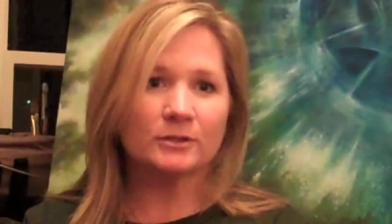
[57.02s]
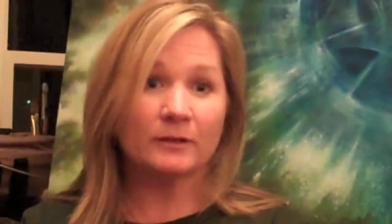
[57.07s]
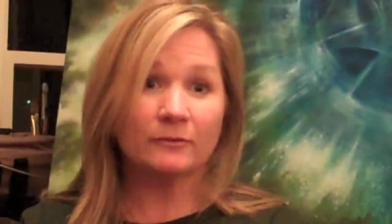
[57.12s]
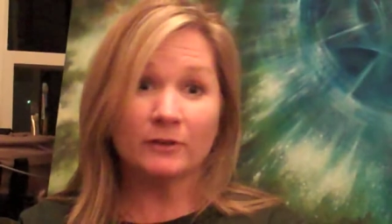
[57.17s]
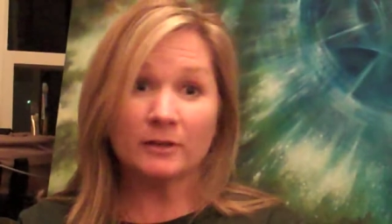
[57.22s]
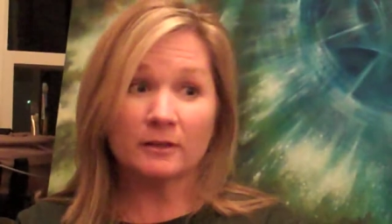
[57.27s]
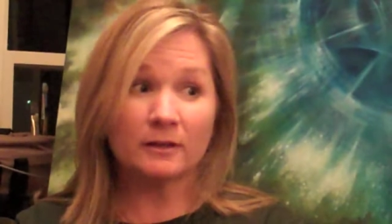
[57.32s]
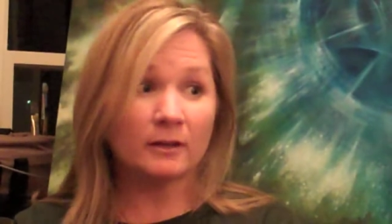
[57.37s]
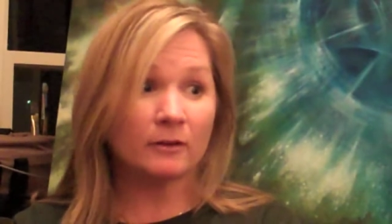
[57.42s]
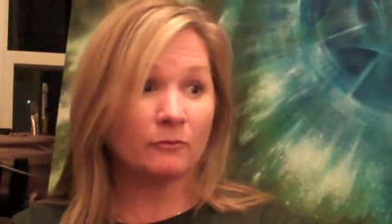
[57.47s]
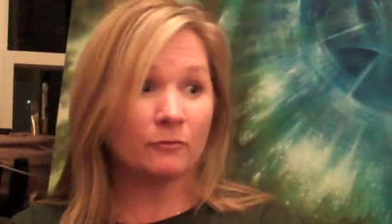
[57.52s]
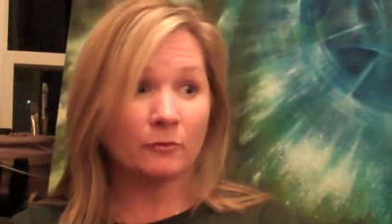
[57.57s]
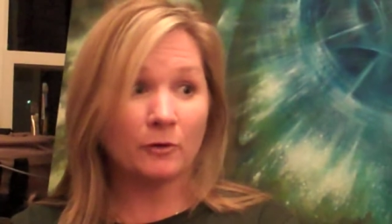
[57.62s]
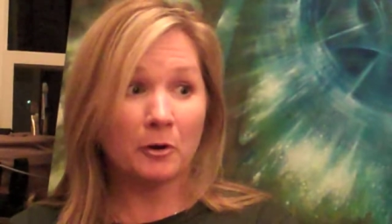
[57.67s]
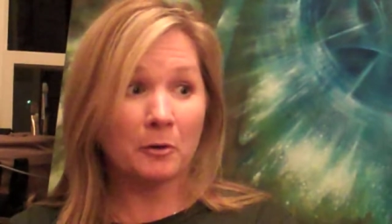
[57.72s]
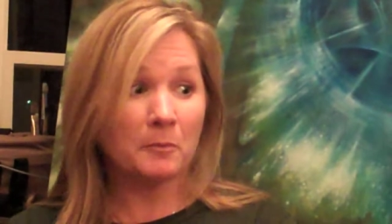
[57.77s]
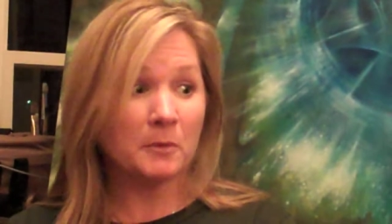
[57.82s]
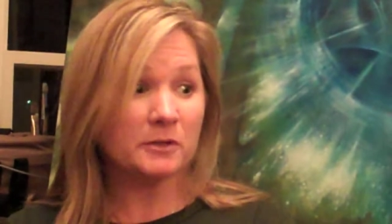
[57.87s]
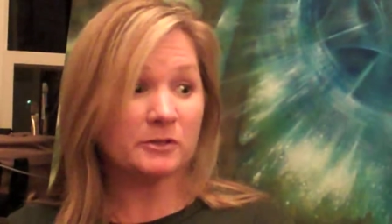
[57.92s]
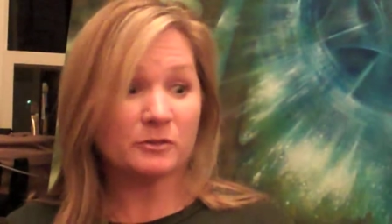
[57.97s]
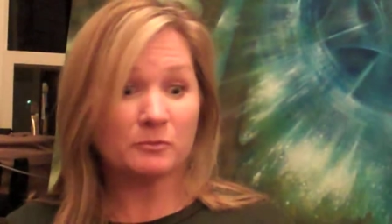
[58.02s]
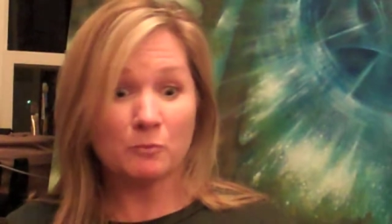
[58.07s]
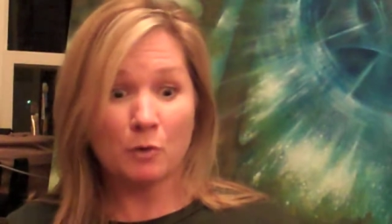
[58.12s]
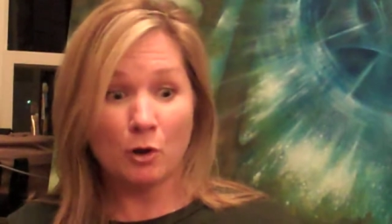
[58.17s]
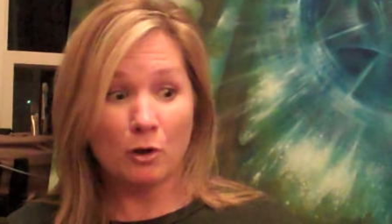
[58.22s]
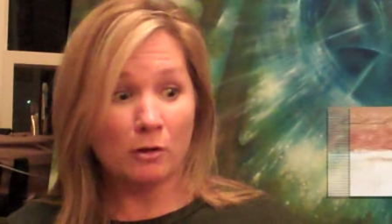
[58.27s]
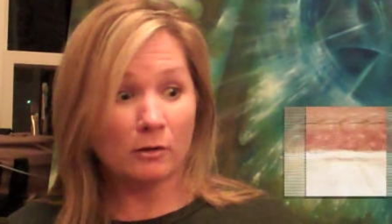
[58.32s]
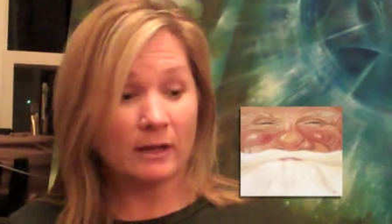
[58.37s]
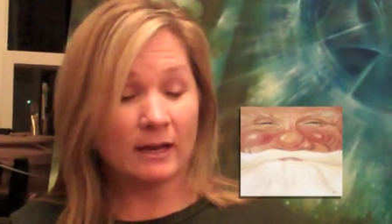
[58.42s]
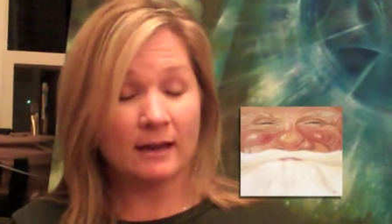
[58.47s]
everything from a
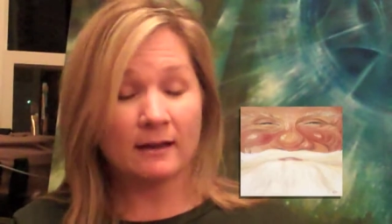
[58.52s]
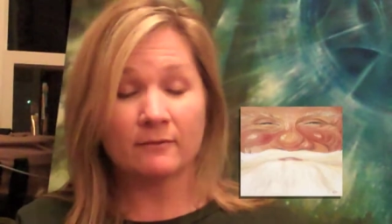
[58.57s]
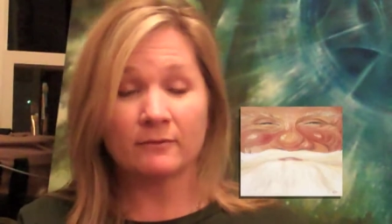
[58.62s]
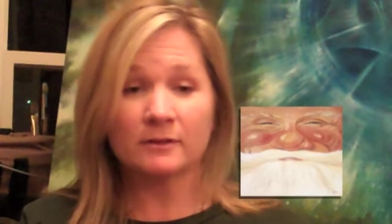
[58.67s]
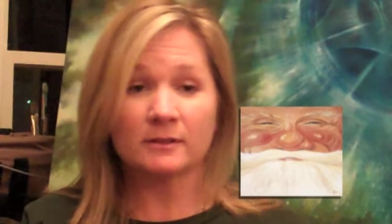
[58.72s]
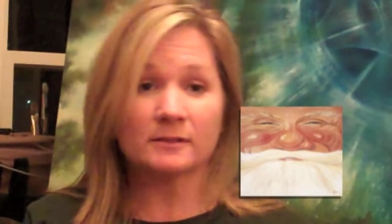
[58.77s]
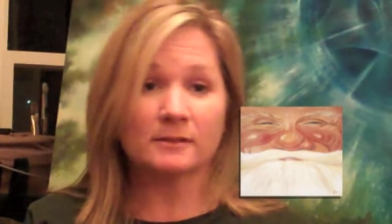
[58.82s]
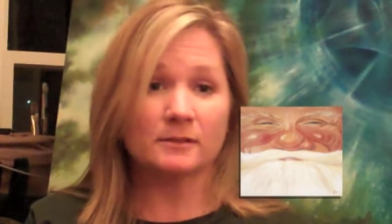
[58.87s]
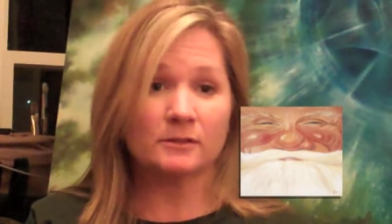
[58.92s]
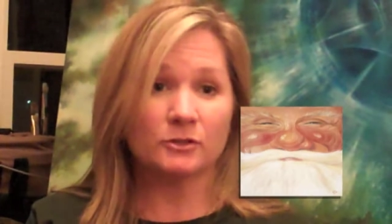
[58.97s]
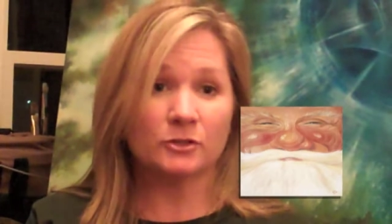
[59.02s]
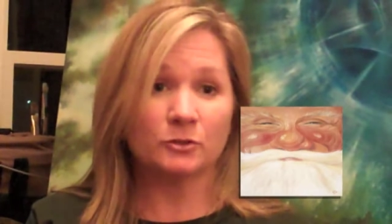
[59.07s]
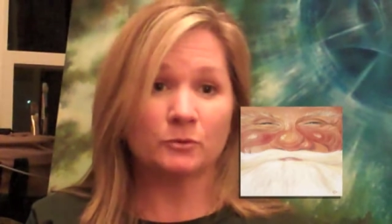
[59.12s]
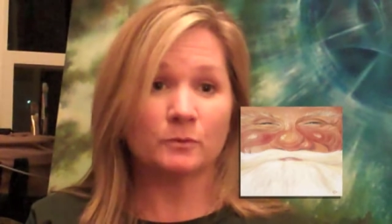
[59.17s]
small canvas to